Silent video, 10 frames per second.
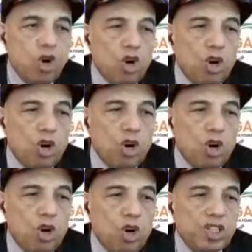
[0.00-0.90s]

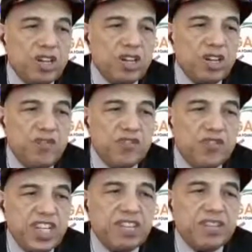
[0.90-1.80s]
Omicron, the
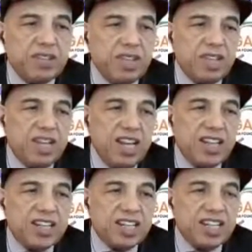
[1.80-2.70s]
15th
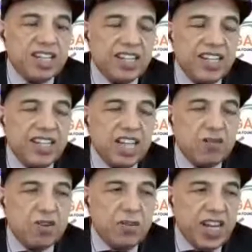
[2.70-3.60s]
letter in the Greek
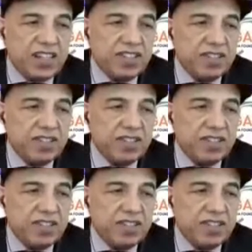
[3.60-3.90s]
alphabet.